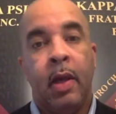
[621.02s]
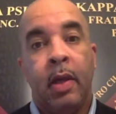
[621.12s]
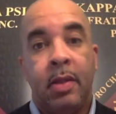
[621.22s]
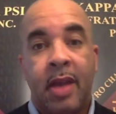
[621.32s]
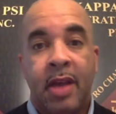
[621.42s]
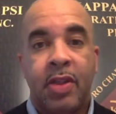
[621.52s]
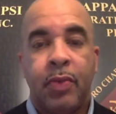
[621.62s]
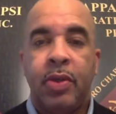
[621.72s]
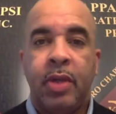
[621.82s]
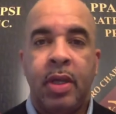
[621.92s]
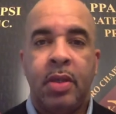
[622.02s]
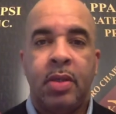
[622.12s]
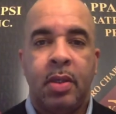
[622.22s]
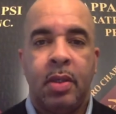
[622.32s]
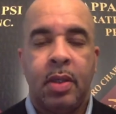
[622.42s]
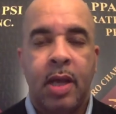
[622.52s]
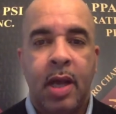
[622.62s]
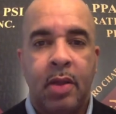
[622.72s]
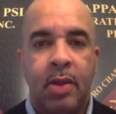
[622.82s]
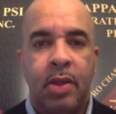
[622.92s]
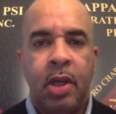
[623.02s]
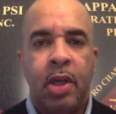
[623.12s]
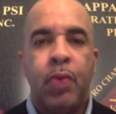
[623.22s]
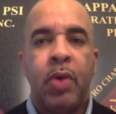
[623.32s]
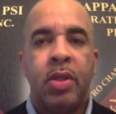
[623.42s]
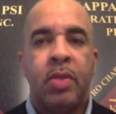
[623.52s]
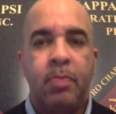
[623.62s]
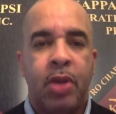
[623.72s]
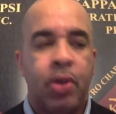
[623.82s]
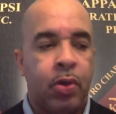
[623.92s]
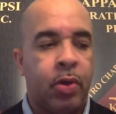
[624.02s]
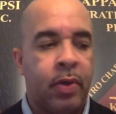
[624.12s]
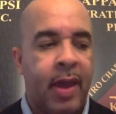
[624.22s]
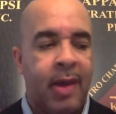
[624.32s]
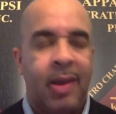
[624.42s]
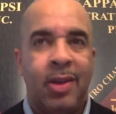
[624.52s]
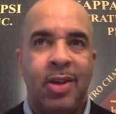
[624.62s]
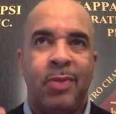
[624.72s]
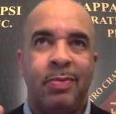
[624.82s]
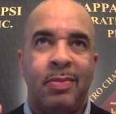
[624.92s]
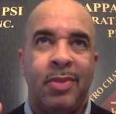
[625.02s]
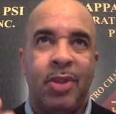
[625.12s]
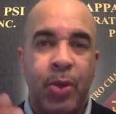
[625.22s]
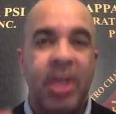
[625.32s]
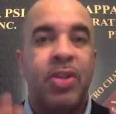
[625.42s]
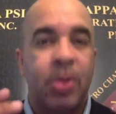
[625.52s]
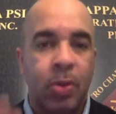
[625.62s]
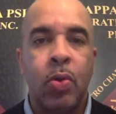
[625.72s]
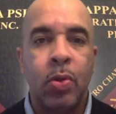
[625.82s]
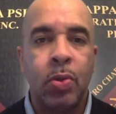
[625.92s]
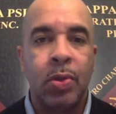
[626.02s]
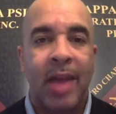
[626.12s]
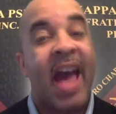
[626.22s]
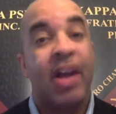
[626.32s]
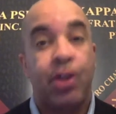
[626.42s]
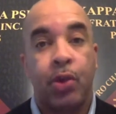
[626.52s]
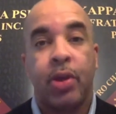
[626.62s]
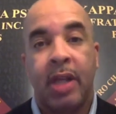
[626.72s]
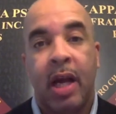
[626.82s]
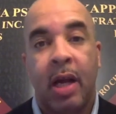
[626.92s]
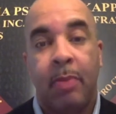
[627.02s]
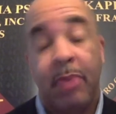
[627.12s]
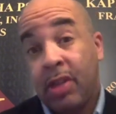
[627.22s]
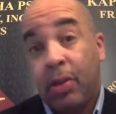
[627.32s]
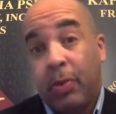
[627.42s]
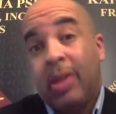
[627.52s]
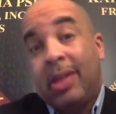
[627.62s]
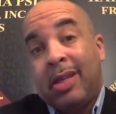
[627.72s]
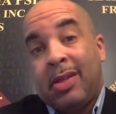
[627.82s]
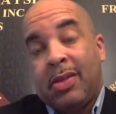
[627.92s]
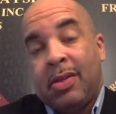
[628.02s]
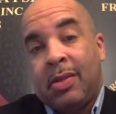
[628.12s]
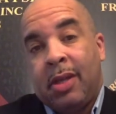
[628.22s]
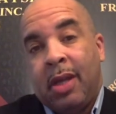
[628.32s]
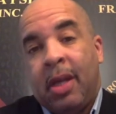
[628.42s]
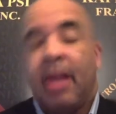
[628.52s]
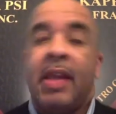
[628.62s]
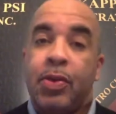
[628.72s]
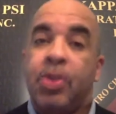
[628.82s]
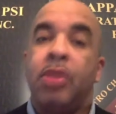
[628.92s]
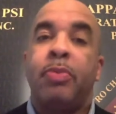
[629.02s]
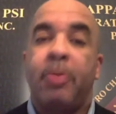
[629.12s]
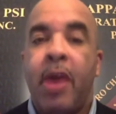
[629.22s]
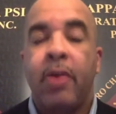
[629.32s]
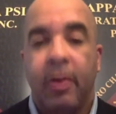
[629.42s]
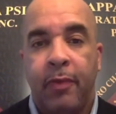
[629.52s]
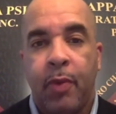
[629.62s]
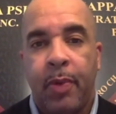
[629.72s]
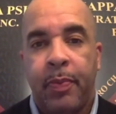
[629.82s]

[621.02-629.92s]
Next, when you get to college, you want to make sure that, treat school as your job, because it really is. And that's what you're preparing for.